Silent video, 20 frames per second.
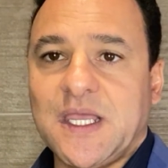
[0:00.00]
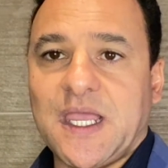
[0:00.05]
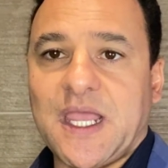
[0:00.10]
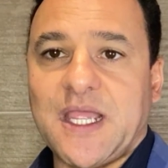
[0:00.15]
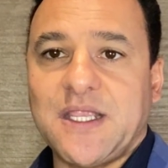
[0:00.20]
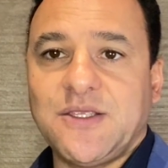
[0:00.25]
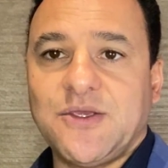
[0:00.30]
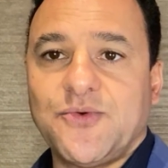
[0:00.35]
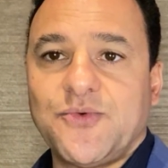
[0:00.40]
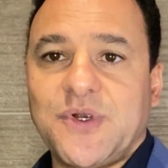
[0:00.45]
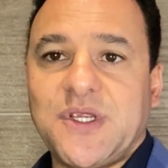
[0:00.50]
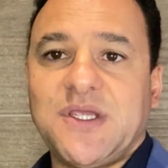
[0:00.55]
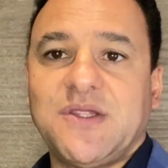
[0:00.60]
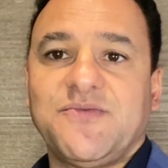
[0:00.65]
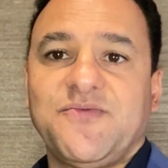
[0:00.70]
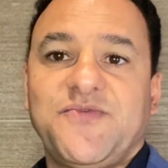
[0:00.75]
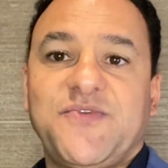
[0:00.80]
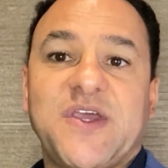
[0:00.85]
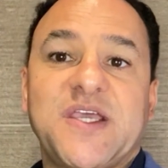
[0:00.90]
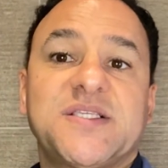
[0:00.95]
and you
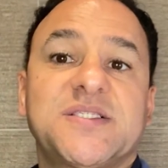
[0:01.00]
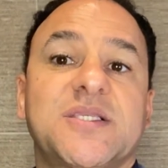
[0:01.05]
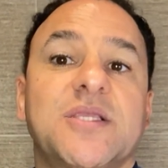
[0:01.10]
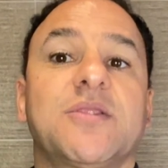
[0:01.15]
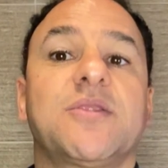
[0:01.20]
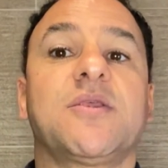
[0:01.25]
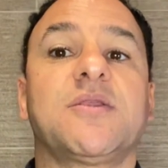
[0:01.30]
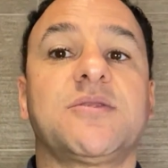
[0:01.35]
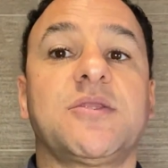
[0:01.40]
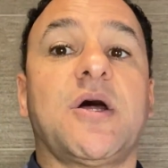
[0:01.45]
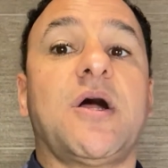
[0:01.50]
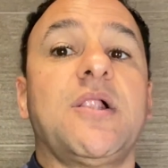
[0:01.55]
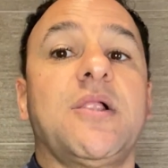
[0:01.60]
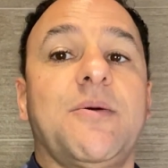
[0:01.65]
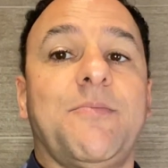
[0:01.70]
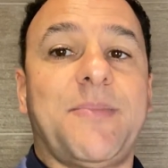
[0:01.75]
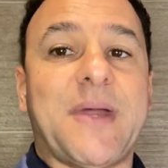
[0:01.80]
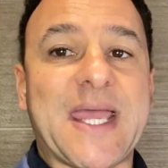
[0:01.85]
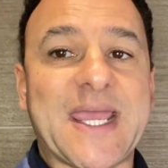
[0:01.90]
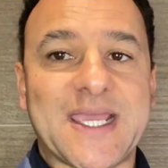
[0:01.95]
reinvested the
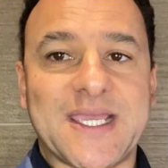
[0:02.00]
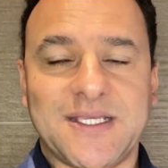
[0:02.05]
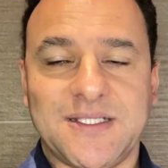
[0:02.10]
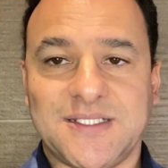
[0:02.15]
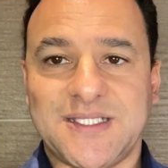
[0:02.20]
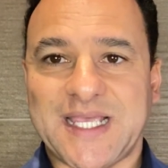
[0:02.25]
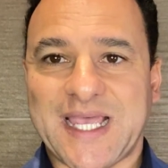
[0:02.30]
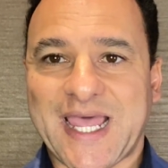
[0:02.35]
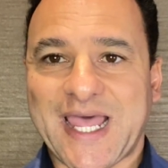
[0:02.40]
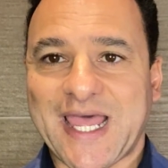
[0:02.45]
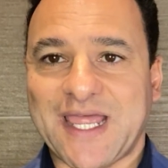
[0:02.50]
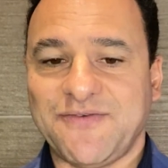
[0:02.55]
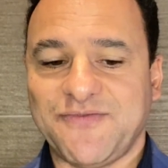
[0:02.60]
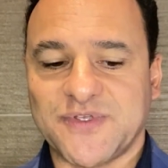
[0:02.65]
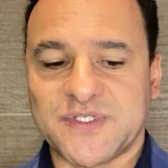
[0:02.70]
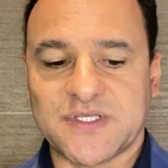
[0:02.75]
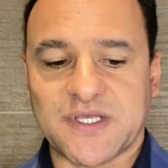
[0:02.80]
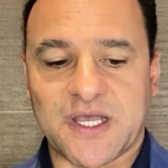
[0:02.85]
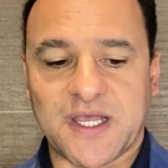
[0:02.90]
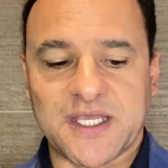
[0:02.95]
dollar back into
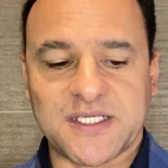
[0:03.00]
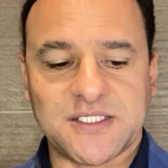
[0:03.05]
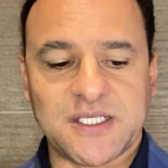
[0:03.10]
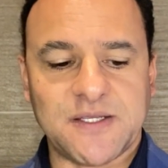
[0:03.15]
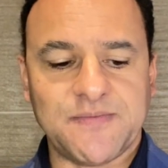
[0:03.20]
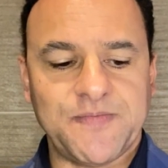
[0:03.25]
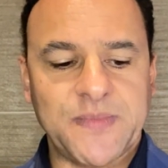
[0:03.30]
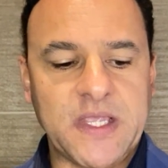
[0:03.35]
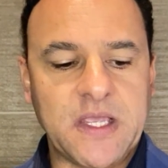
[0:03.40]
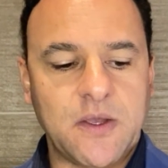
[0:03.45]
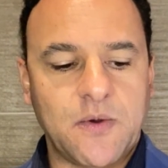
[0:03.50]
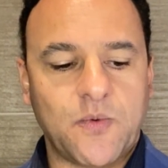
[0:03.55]
advertising,